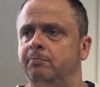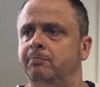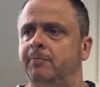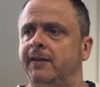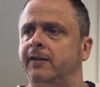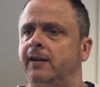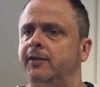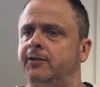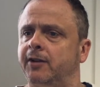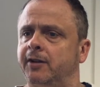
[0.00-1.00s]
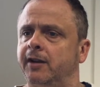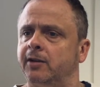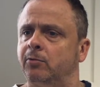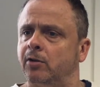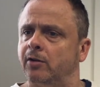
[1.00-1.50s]
basically studying
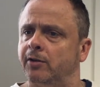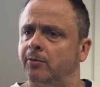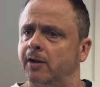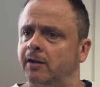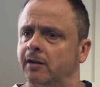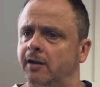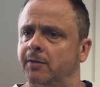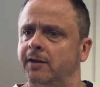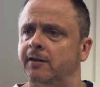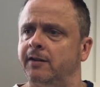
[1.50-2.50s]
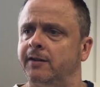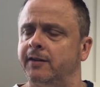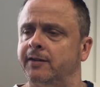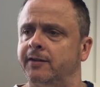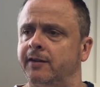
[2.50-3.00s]
the world as well. I mean, this
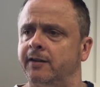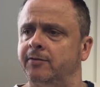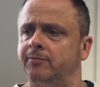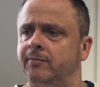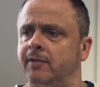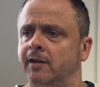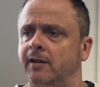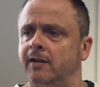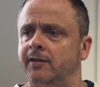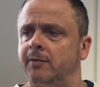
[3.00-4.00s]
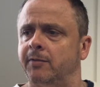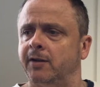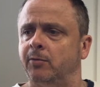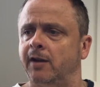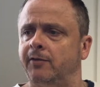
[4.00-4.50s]
is something that
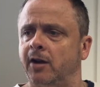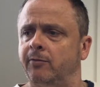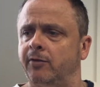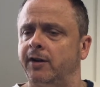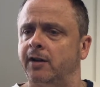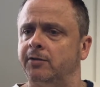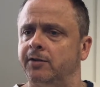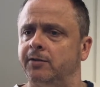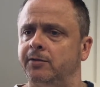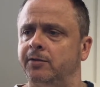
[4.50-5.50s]
we have time for now to